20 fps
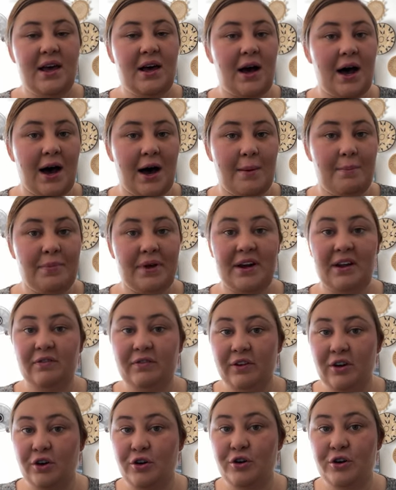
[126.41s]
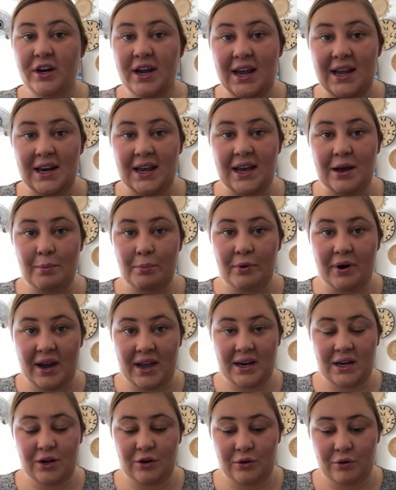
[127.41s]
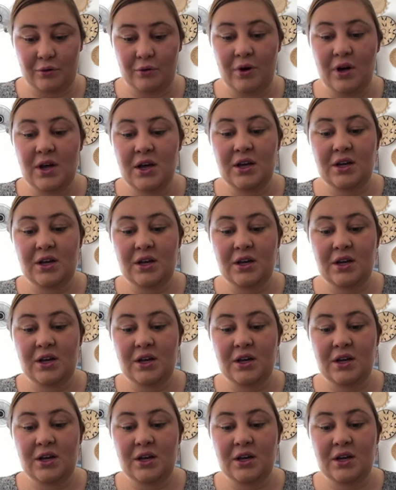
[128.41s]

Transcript: But if you're creating a brand new